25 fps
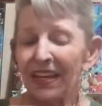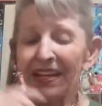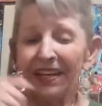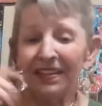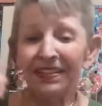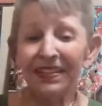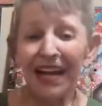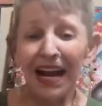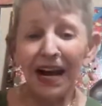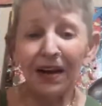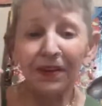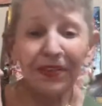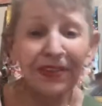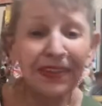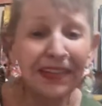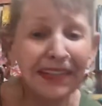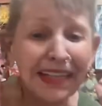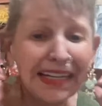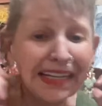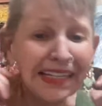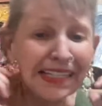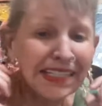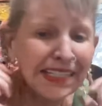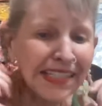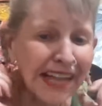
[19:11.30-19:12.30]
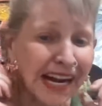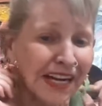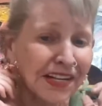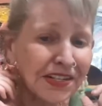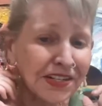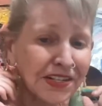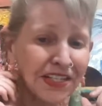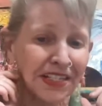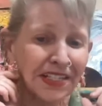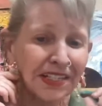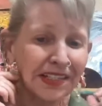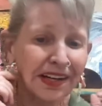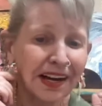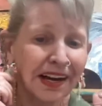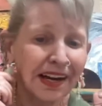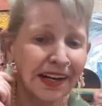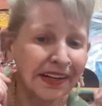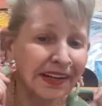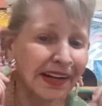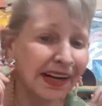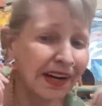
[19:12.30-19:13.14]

Now these I just got.